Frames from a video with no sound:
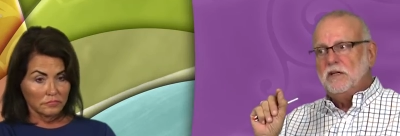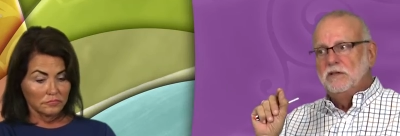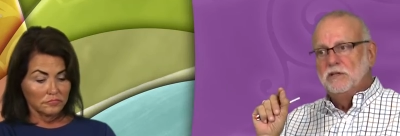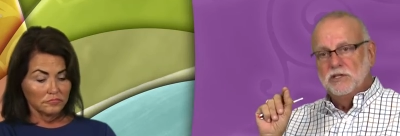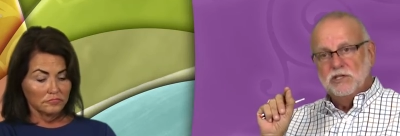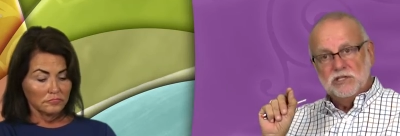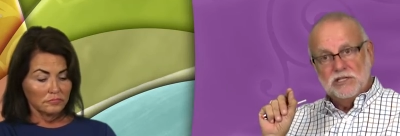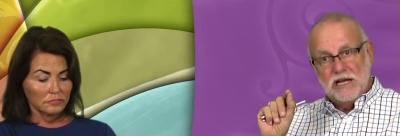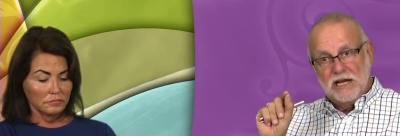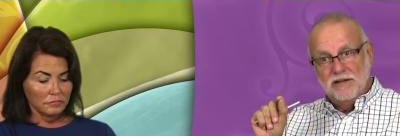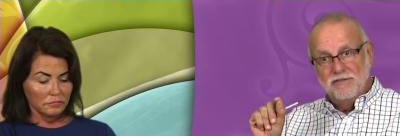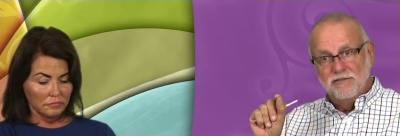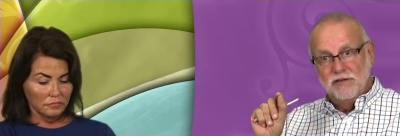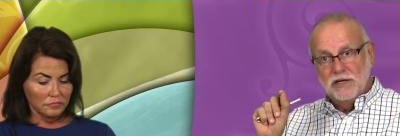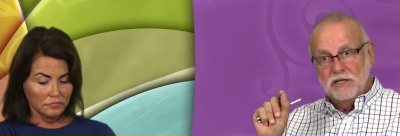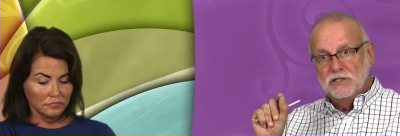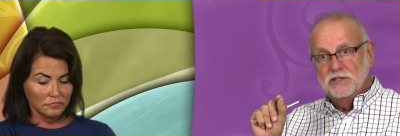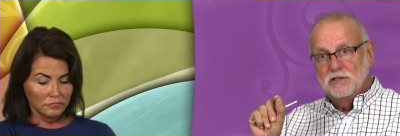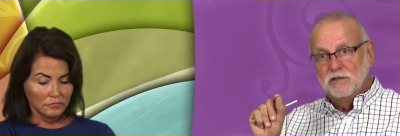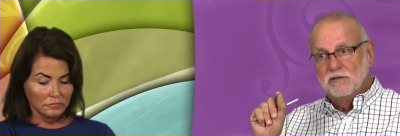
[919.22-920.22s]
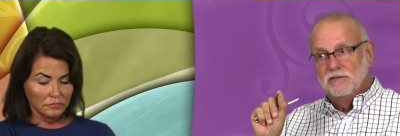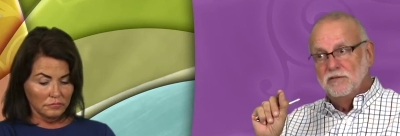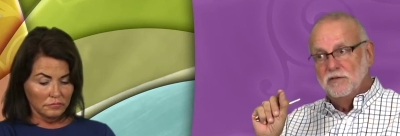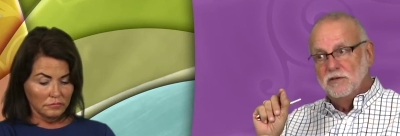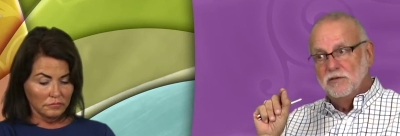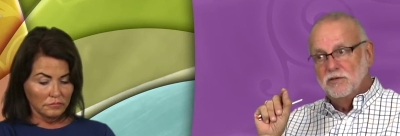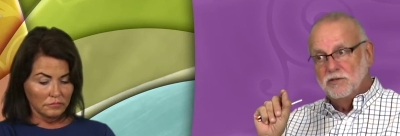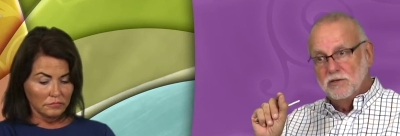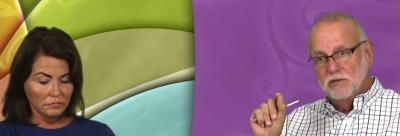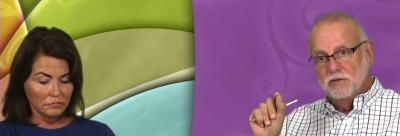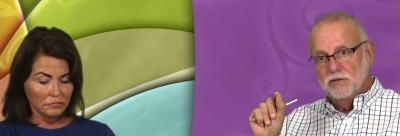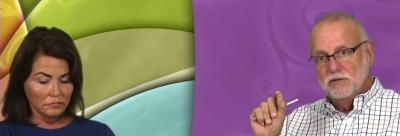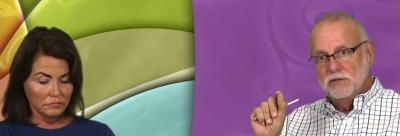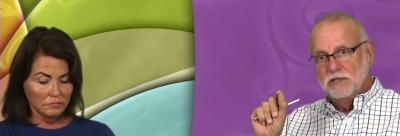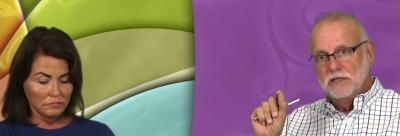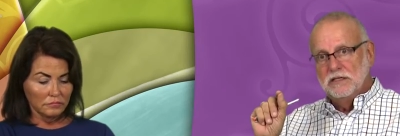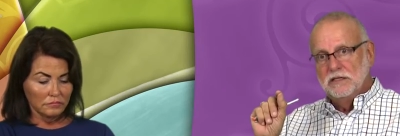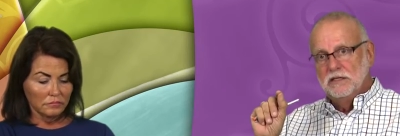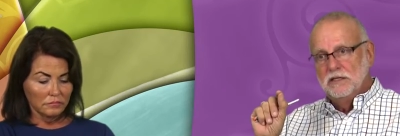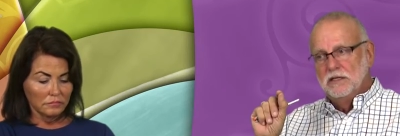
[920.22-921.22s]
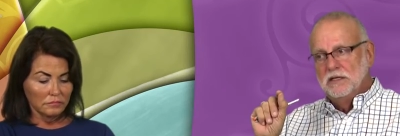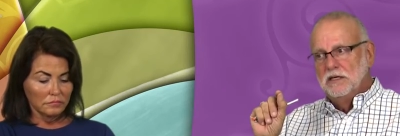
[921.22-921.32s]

Speaker 1: the side effects of surgery